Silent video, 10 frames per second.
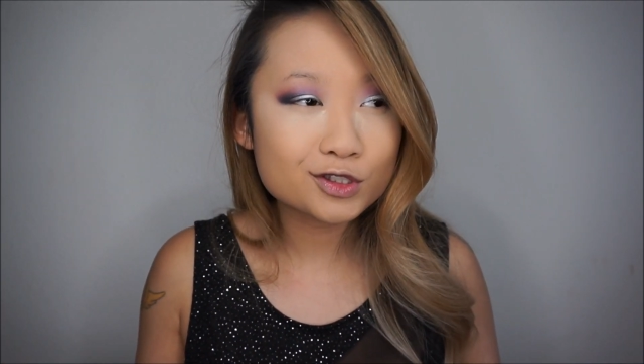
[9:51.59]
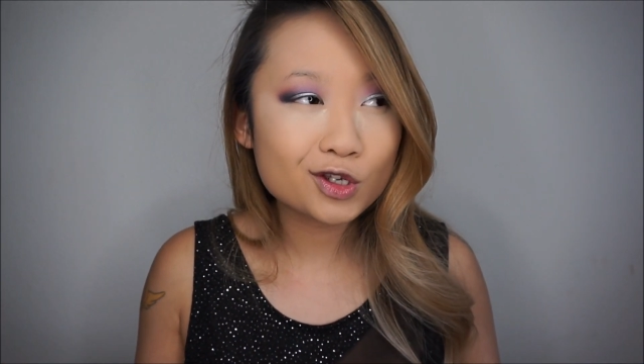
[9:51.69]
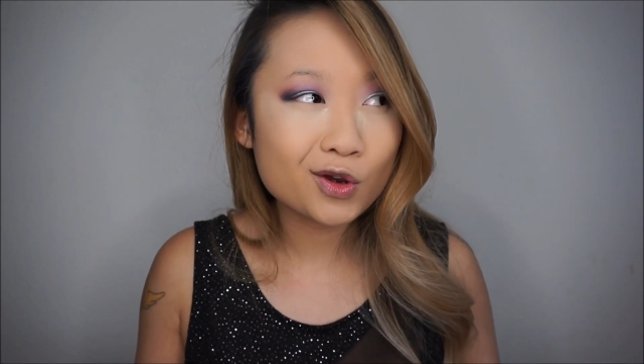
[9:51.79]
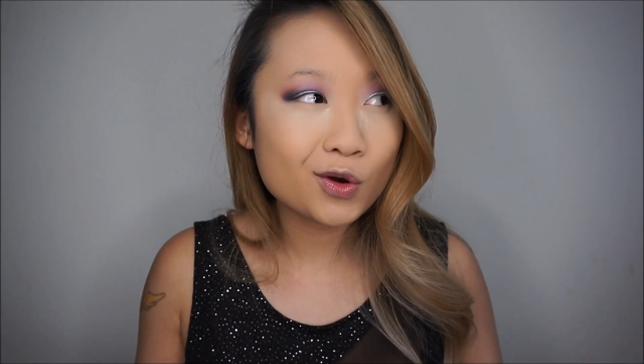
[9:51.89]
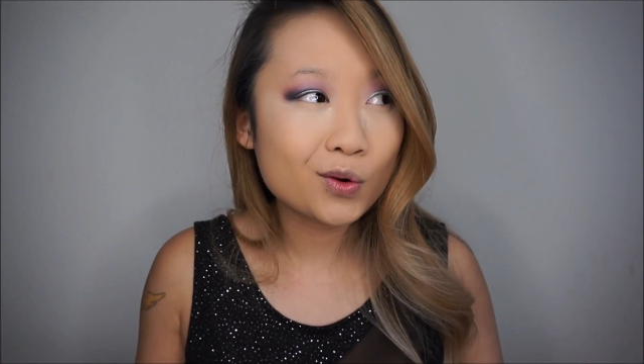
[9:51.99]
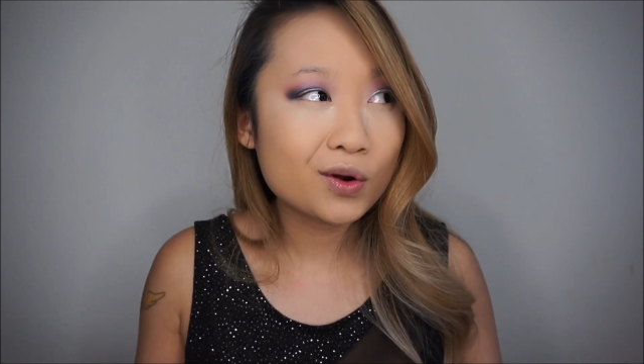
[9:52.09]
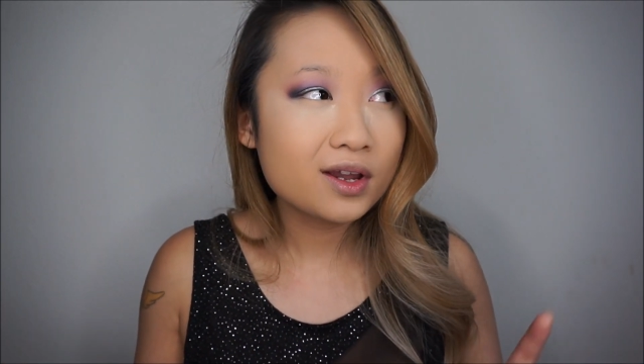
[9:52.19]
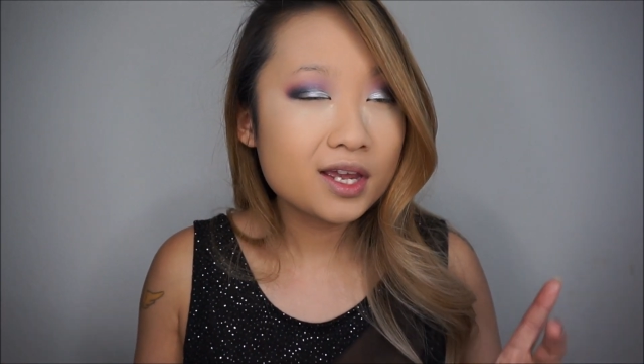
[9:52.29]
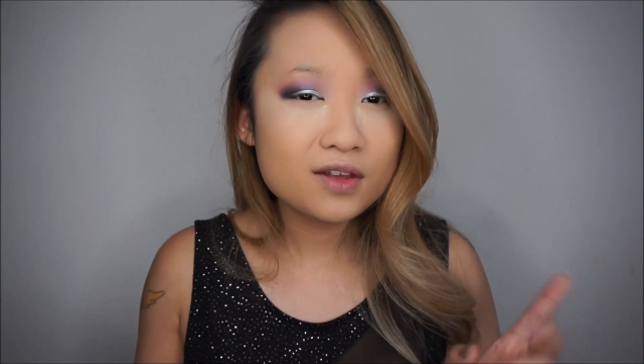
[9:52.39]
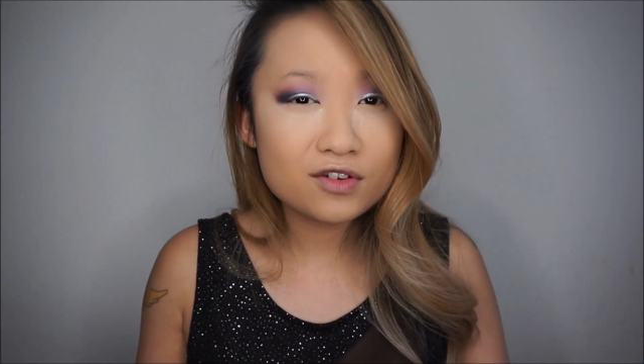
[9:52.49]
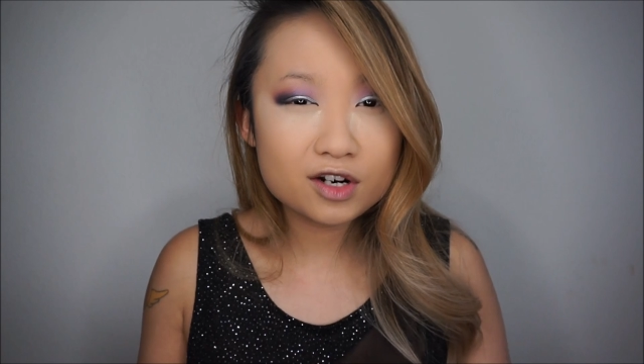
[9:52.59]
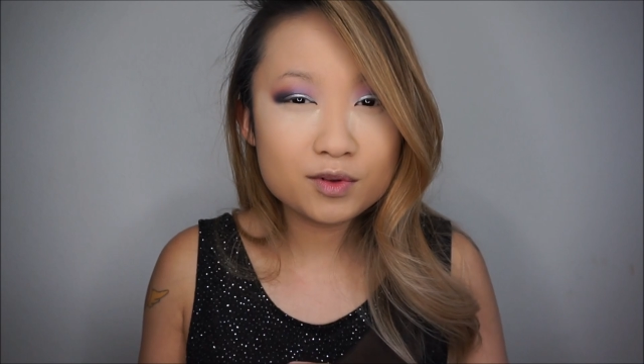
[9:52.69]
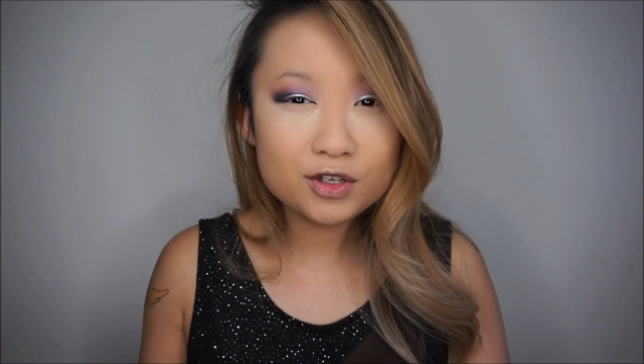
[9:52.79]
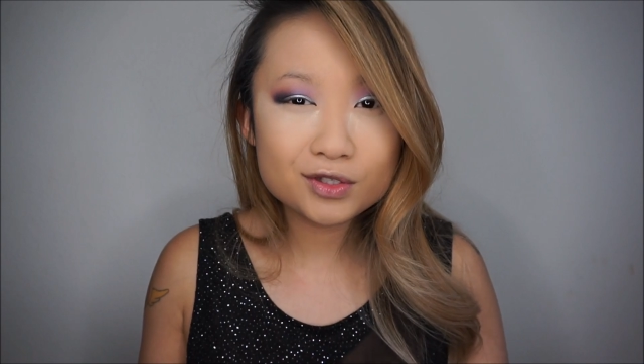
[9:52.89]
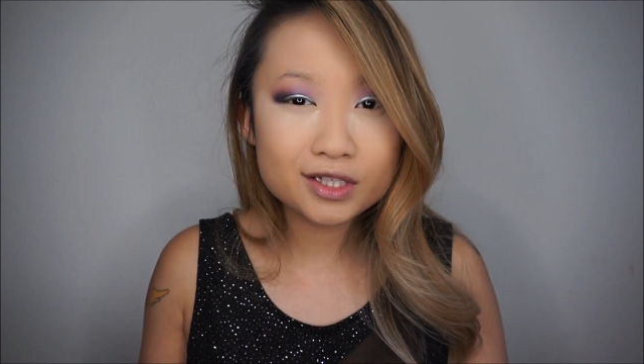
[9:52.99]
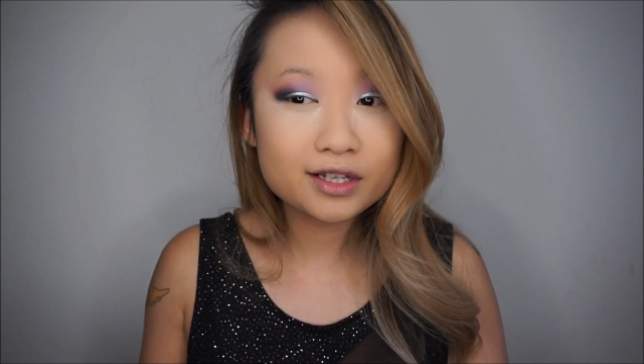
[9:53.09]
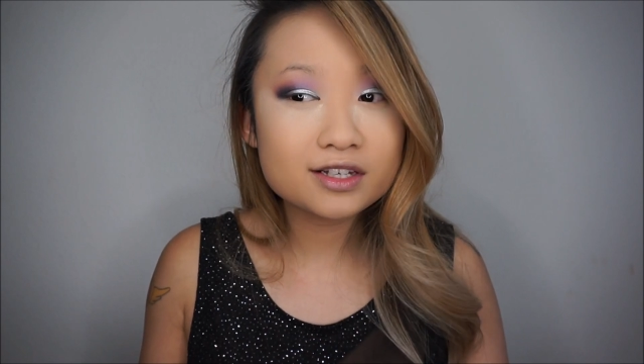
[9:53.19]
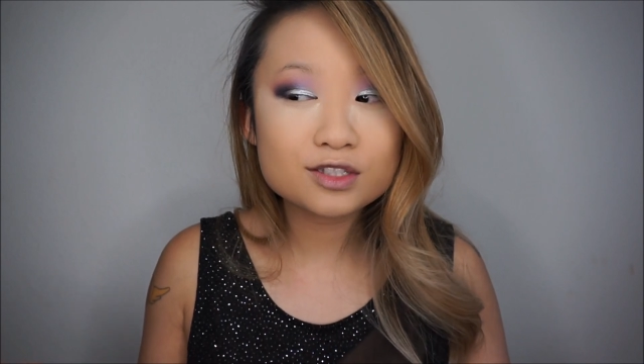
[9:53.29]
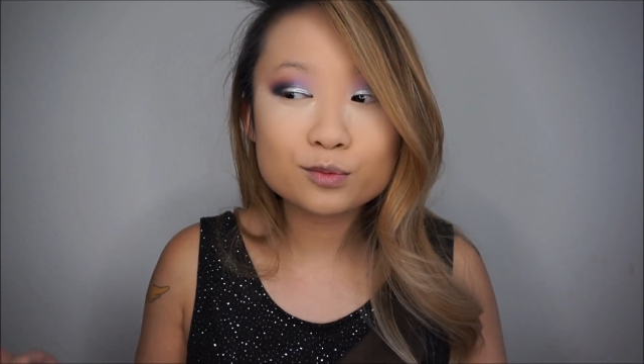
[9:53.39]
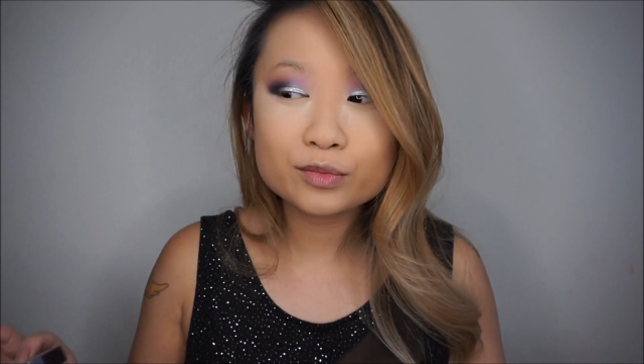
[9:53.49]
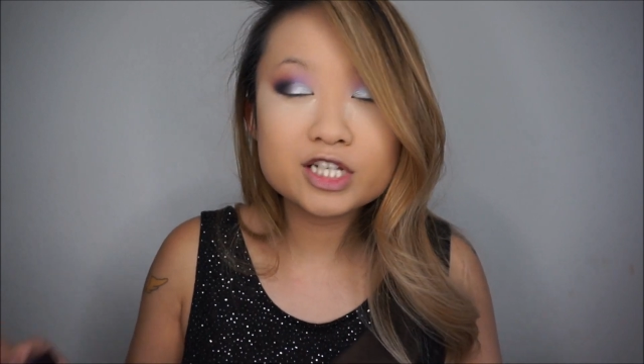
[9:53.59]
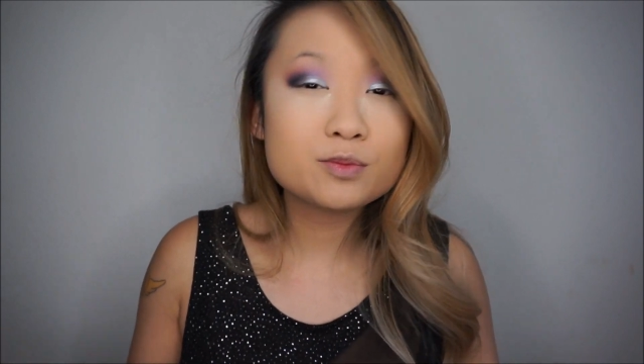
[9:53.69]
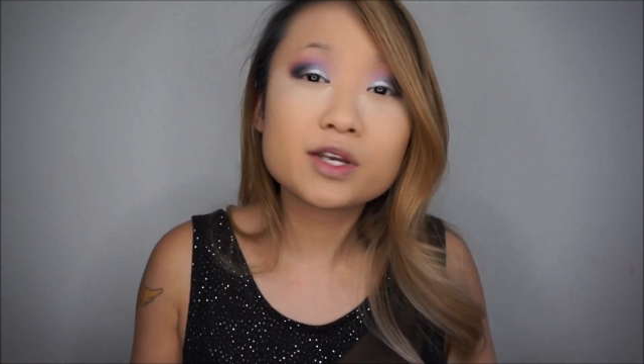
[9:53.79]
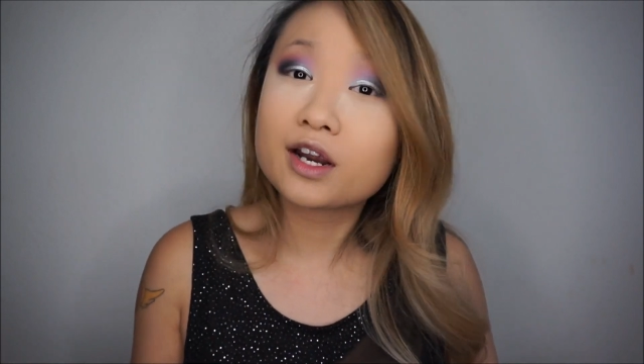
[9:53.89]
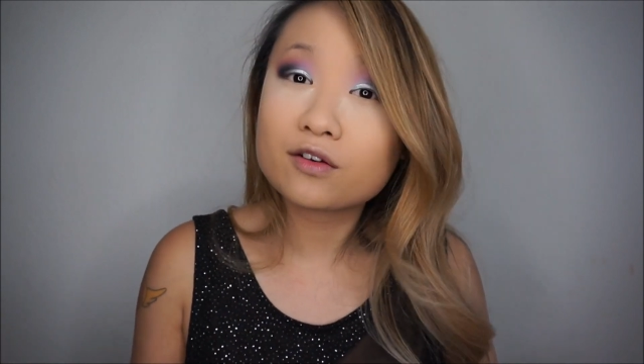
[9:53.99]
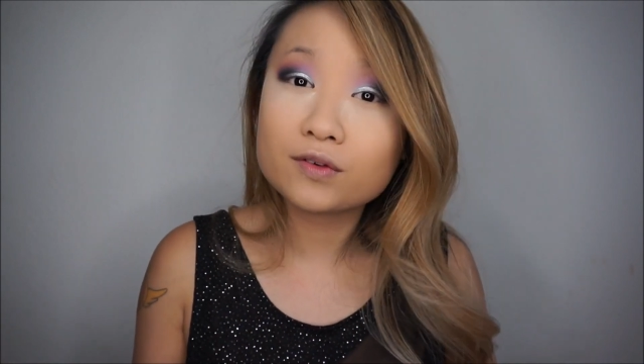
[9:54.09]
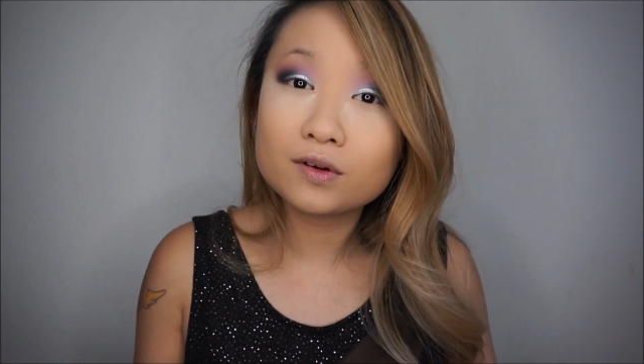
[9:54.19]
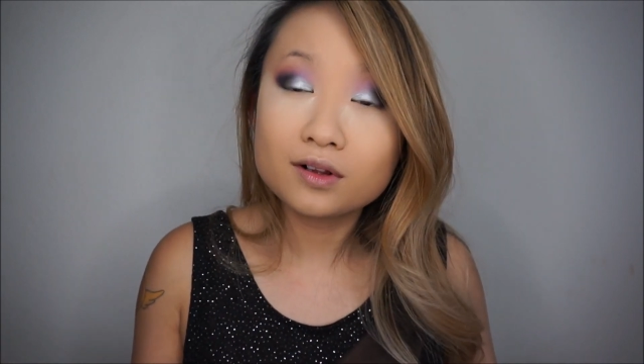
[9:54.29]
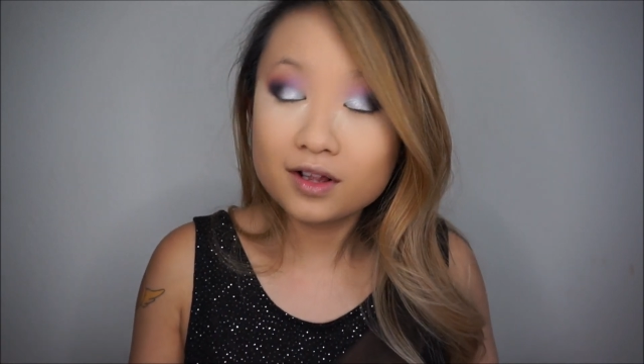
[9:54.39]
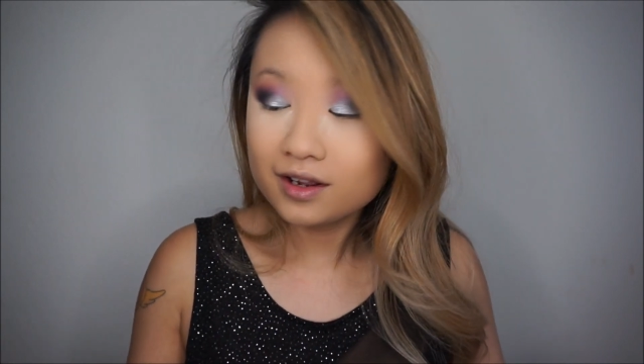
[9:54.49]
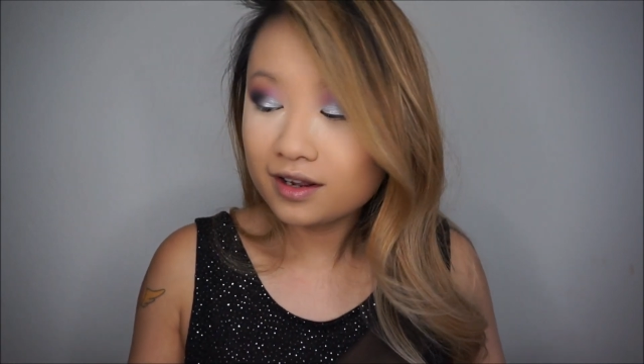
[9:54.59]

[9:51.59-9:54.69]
so if you're gonna be using this, please be careful.